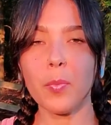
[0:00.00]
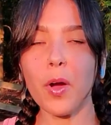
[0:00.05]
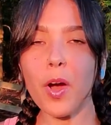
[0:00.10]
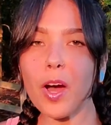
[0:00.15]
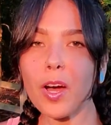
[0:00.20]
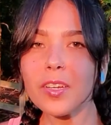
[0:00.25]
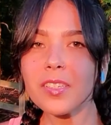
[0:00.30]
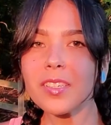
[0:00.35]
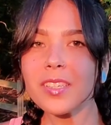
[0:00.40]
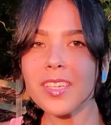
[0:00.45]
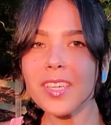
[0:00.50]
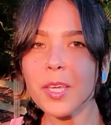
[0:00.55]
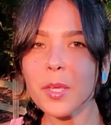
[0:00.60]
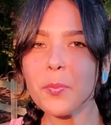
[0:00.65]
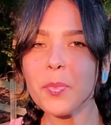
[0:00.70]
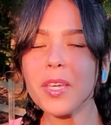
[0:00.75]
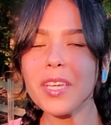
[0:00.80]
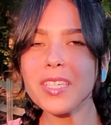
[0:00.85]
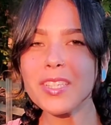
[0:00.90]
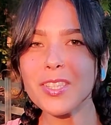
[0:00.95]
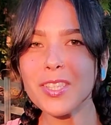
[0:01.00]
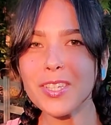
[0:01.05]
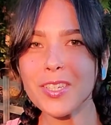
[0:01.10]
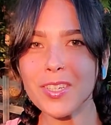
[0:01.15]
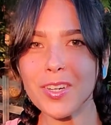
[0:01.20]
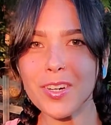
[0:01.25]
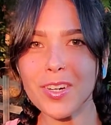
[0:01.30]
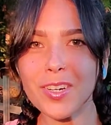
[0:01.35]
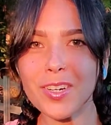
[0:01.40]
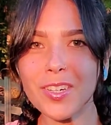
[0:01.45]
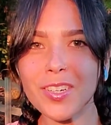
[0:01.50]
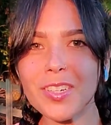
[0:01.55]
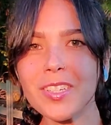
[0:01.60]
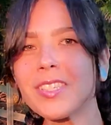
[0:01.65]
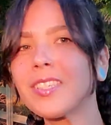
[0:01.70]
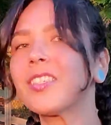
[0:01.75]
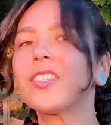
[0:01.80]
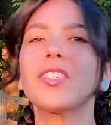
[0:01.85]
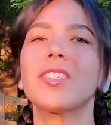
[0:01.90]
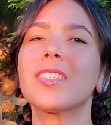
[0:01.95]
pausing because the
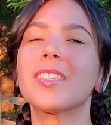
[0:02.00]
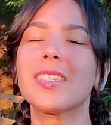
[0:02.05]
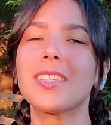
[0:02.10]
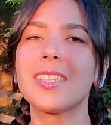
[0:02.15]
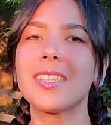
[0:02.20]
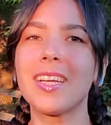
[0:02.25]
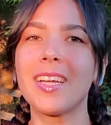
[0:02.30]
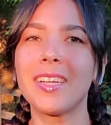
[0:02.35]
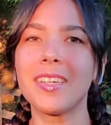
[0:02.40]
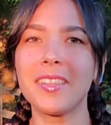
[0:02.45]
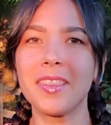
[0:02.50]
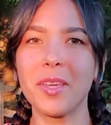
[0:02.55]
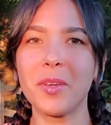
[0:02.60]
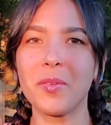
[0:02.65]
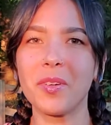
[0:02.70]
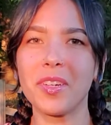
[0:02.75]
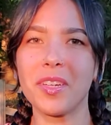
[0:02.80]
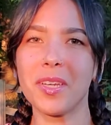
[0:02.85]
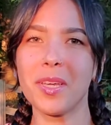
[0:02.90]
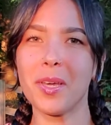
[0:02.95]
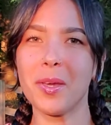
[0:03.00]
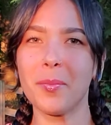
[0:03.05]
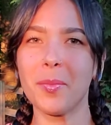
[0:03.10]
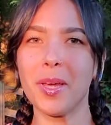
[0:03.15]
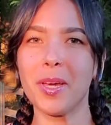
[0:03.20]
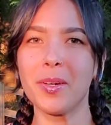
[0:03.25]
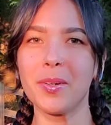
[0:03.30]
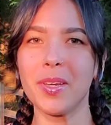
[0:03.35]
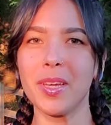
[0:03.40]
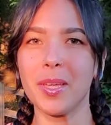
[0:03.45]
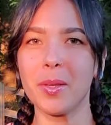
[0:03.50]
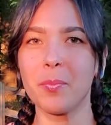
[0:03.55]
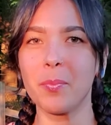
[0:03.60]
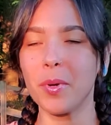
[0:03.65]
dogs just decided they want to come out and